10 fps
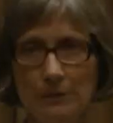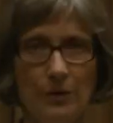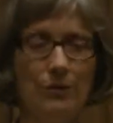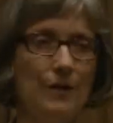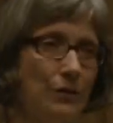
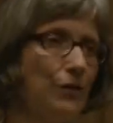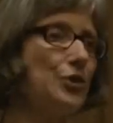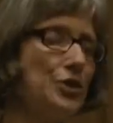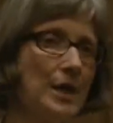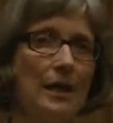you think that
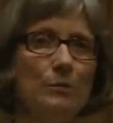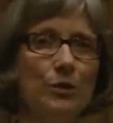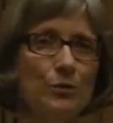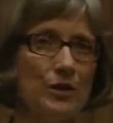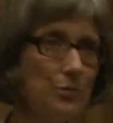there's an animal
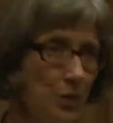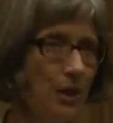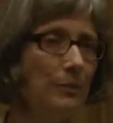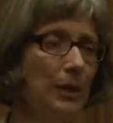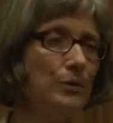risk, we'll
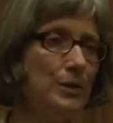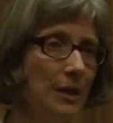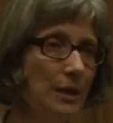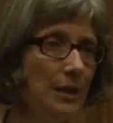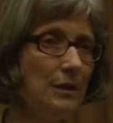come out
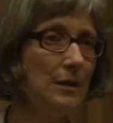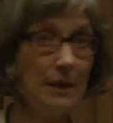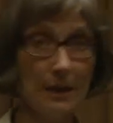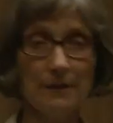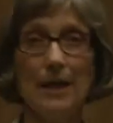and,
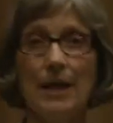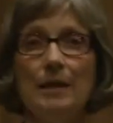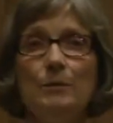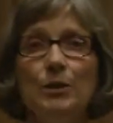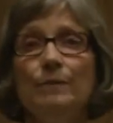and get that
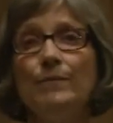animal.